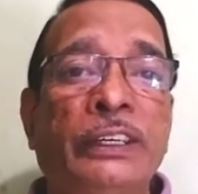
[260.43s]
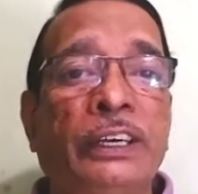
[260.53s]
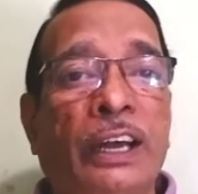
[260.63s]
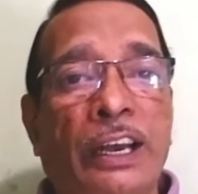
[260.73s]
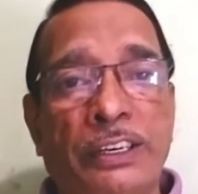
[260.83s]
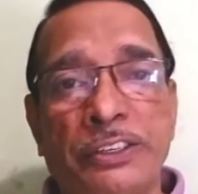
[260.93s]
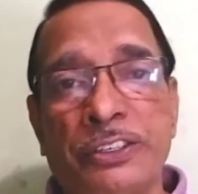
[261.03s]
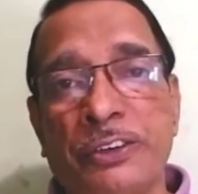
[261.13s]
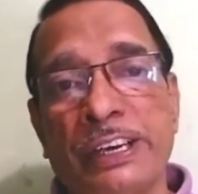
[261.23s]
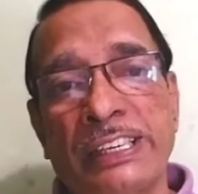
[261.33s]
And you
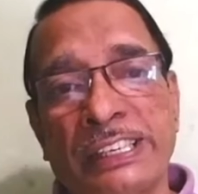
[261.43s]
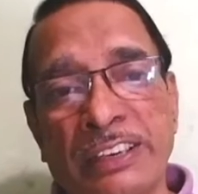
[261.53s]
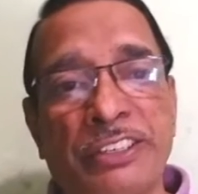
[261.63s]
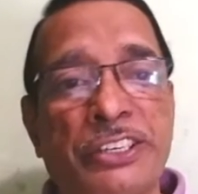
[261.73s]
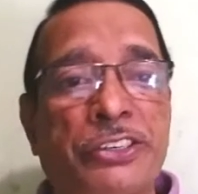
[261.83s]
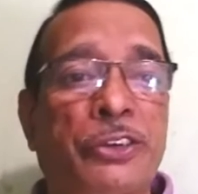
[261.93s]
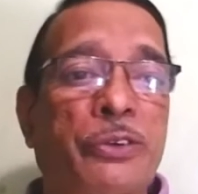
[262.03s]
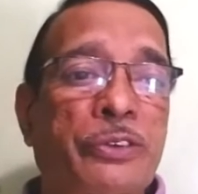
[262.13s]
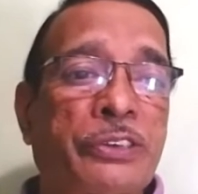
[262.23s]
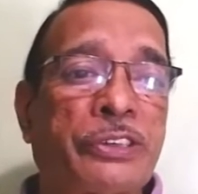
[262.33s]
should receive the
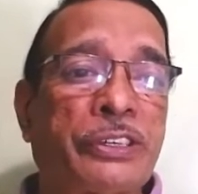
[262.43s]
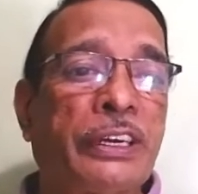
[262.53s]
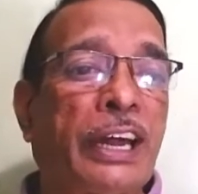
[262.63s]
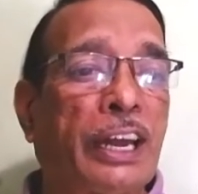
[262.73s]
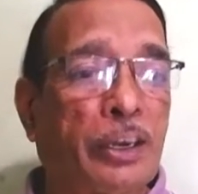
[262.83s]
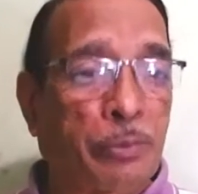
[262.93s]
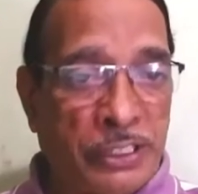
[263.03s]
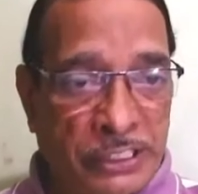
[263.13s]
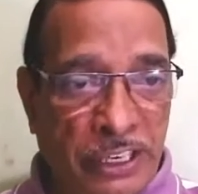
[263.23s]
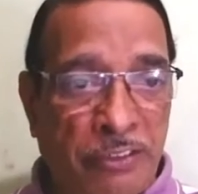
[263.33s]
stores and
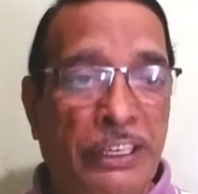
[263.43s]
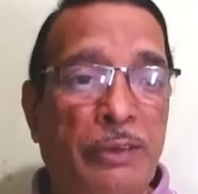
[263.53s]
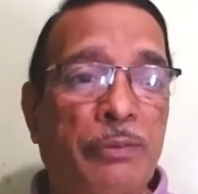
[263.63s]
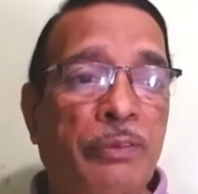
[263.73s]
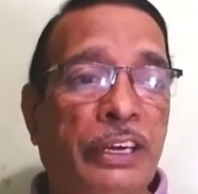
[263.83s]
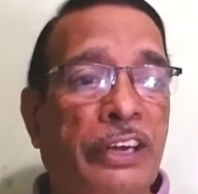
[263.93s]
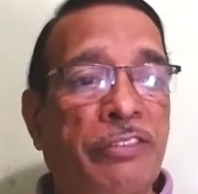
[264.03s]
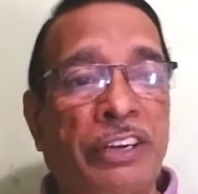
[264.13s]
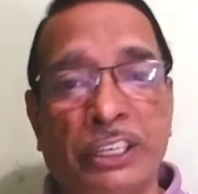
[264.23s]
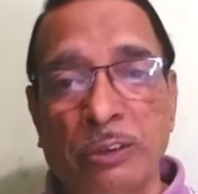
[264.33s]
preserve them,
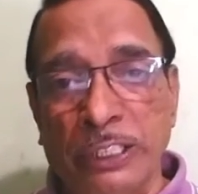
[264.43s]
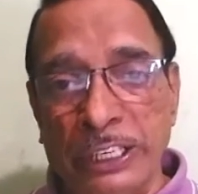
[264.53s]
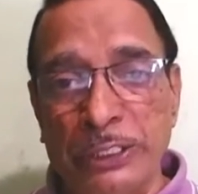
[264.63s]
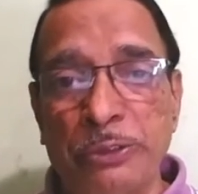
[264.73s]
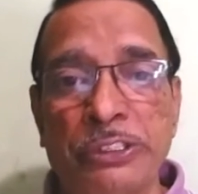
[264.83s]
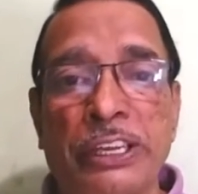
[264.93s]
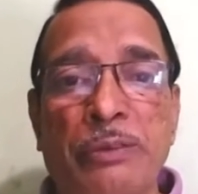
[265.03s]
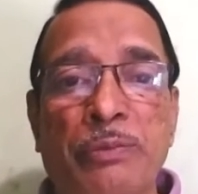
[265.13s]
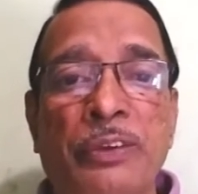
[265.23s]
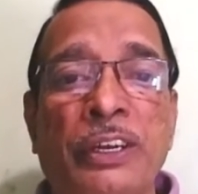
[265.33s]
effectively use
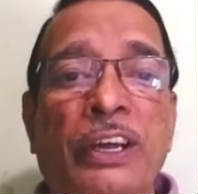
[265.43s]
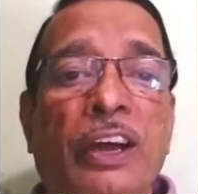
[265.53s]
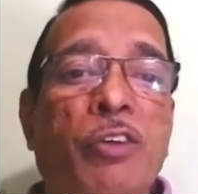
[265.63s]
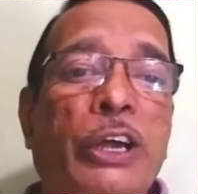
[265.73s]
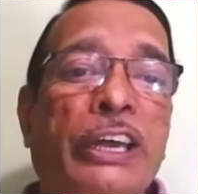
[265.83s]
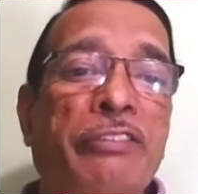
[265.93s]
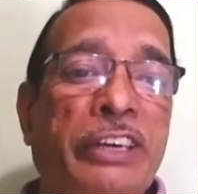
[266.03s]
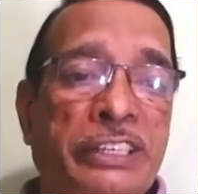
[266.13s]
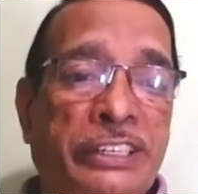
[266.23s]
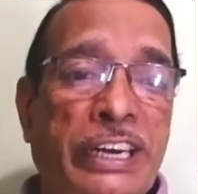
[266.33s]
them, avoiding
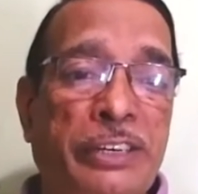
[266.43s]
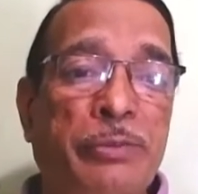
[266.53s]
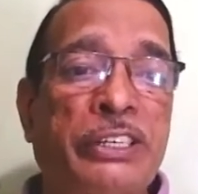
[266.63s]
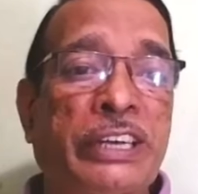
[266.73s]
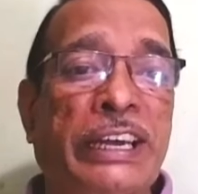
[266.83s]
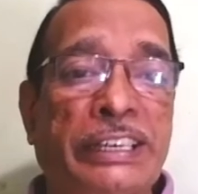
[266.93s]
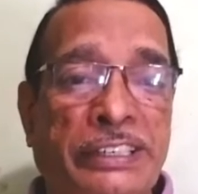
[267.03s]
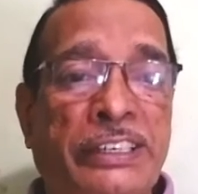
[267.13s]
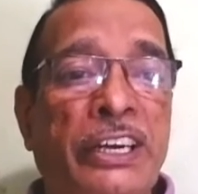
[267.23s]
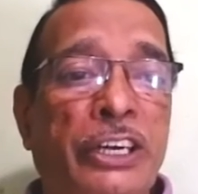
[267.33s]
wastage
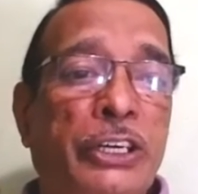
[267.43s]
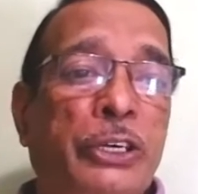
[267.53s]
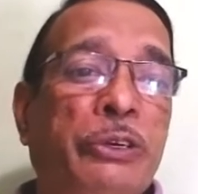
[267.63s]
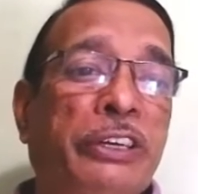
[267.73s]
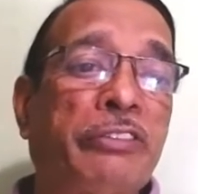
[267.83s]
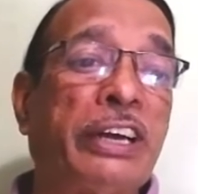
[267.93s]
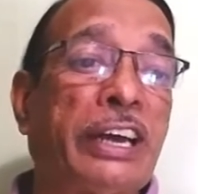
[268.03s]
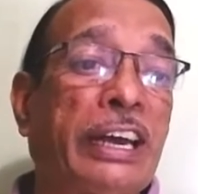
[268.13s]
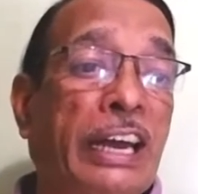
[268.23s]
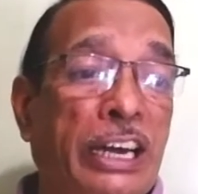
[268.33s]
besides due
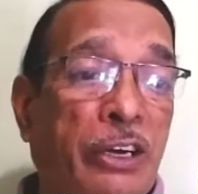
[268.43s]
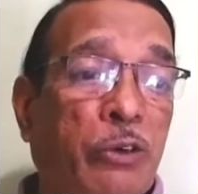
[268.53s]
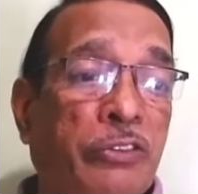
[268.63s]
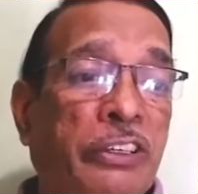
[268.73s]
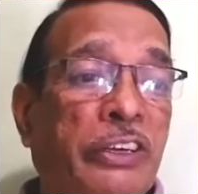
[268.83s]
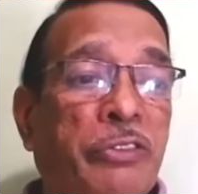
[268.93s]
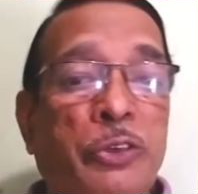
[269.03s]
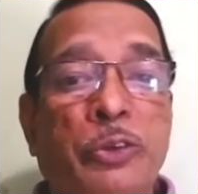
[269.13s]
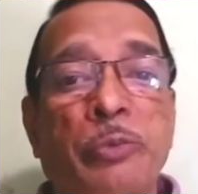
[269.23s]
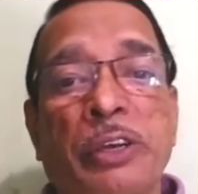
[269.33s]
inventory control with a view
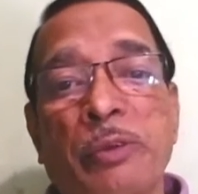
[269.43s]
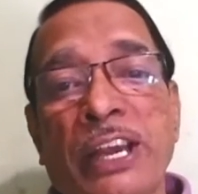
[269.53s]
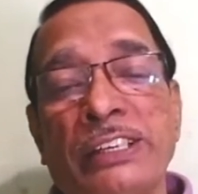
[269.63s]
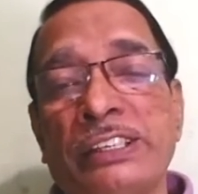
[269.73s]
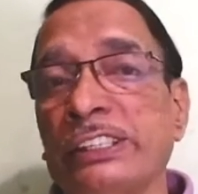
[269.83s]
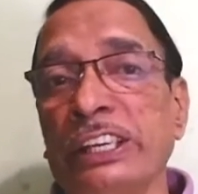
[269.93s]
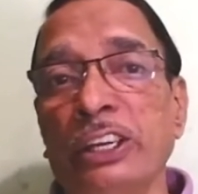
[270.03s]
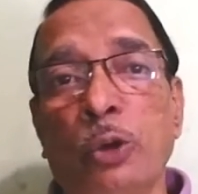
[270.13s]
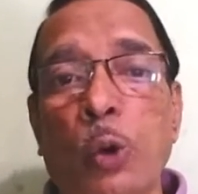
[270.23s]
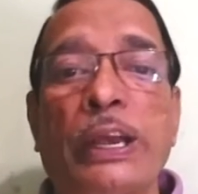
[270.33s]
to minimize the
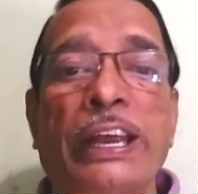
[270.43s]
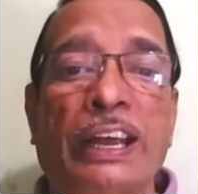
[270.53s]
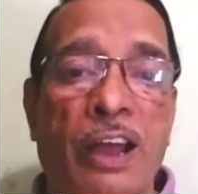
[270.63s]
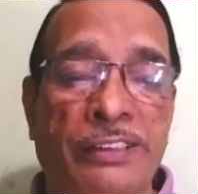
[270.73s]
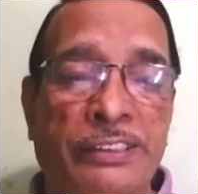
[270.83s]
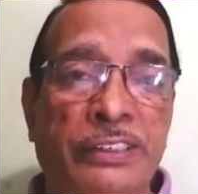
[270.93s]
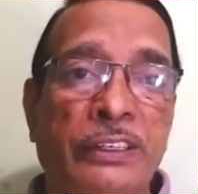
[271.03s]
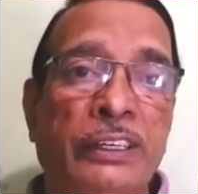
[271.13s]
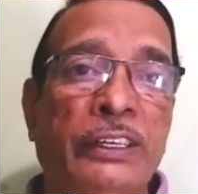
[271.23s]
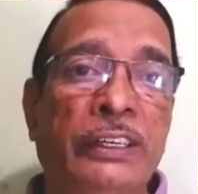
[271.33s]
holding cost.
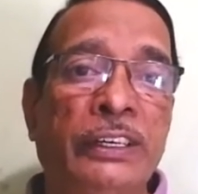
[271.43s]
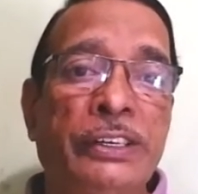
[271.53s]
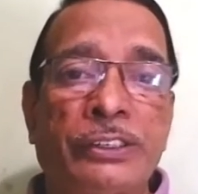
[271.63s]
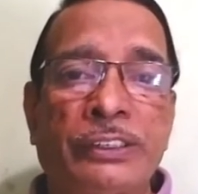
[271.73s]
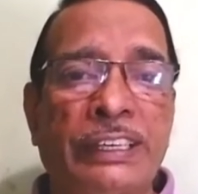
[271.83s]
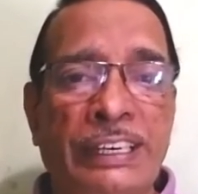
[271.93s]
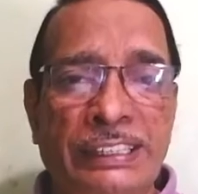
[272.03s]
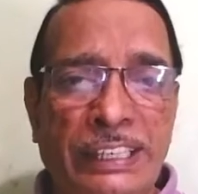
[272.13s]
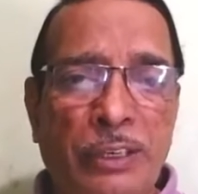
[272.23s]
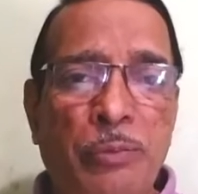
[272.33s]
So this is
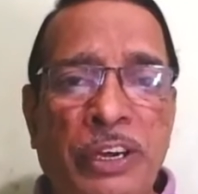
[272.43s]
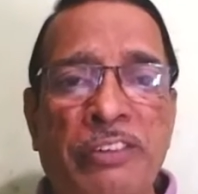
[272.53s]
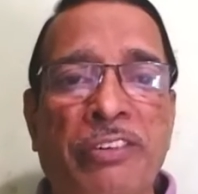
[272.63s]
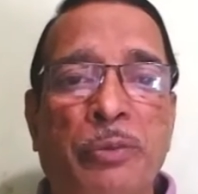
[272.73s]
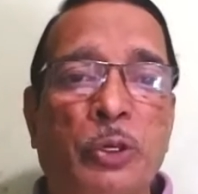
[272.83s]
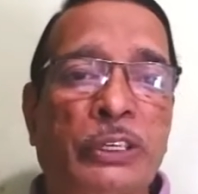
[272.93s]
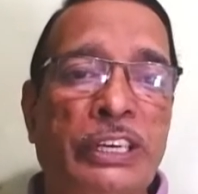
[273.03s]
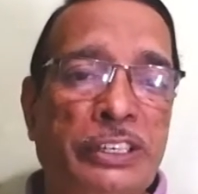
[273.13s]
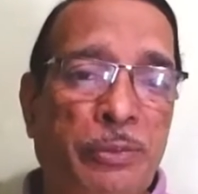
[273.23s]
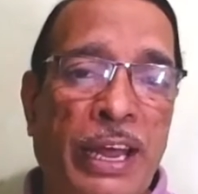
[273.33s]
in brief about
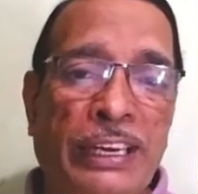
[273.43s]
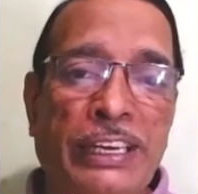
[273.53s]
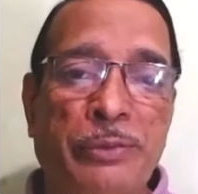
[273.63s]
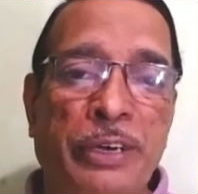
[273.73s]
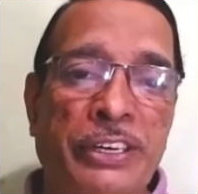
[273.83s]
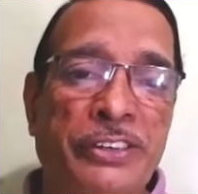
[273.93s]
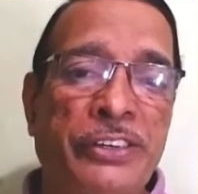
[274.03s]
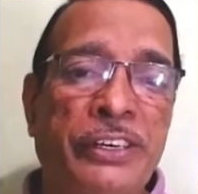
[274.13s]
these managements.